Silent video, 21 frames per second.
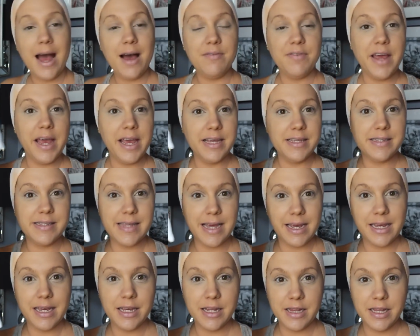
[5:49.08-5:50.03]
I have a
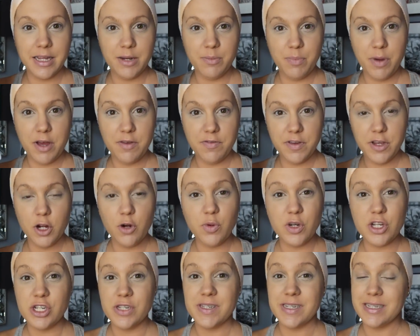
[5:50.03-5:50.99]
second clean puff
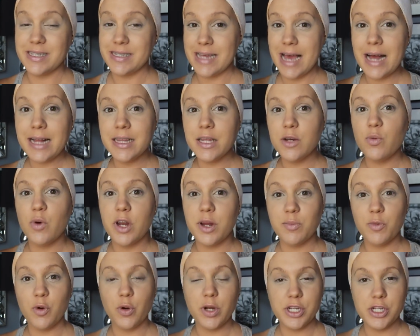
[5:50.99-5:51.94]
here, which is exactly
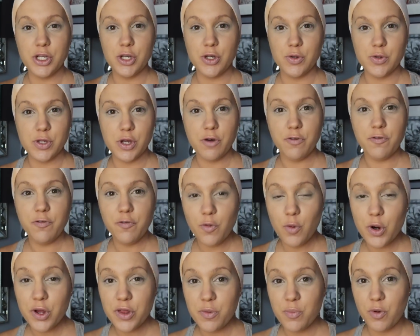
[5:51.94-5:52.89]
what I'm going to use
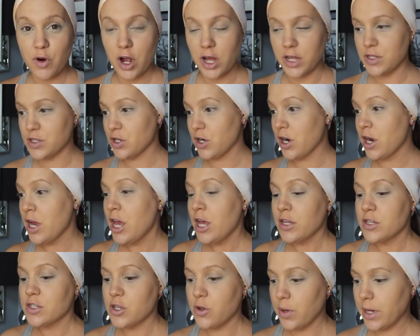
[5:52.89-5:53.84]
for the bronzer.
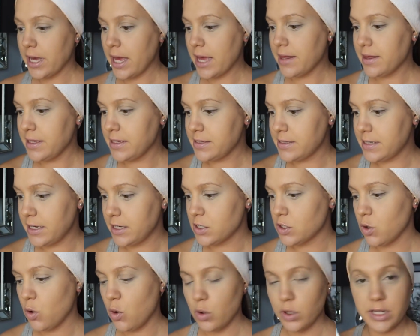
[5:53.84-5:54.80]
So again, they
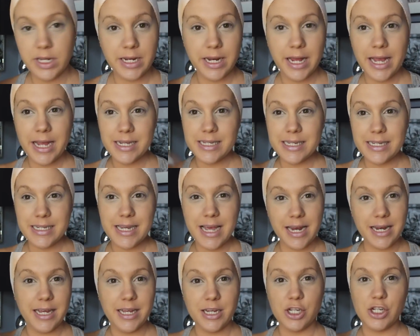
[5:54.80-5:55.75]
say to hold it 8 to
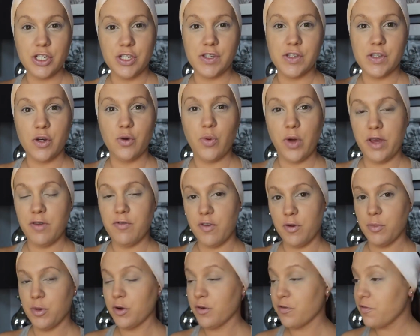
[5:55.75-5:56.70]
10 inches away
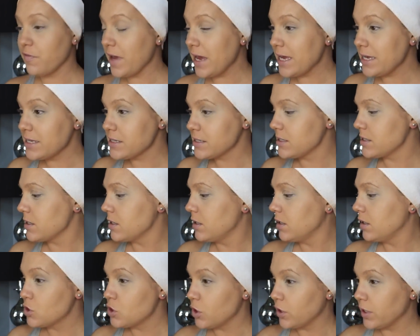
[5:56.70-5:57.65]
from your face.
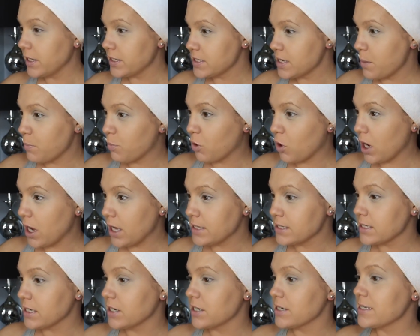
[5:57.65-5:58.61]
So let's
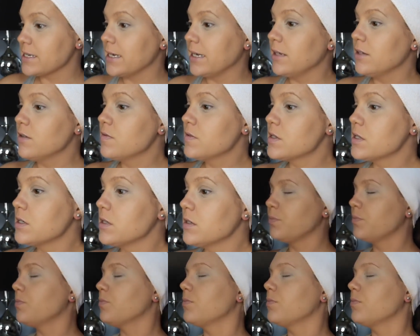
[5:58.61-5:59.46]
bronze ourselves.